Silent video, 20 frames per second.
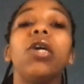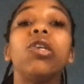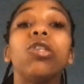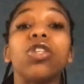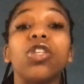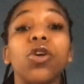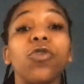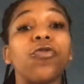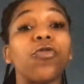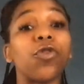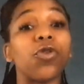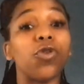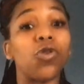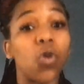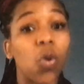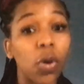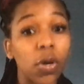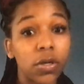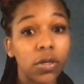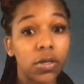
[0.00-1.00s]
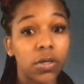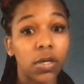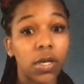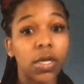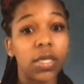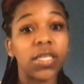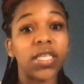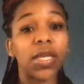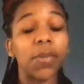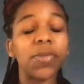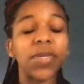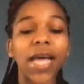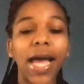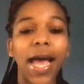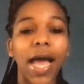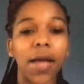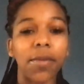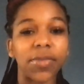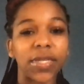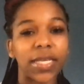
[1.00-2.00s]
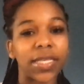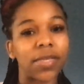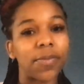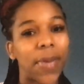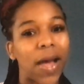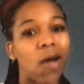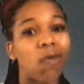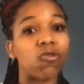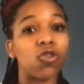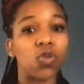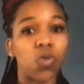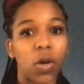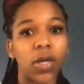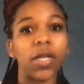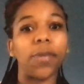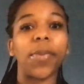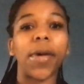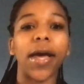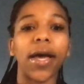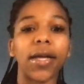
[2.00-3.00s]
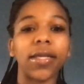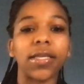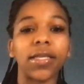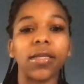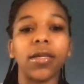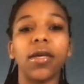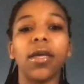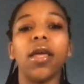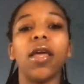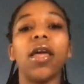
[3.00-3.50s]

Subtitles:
So for Norton, sometimes it's about 20 bucks.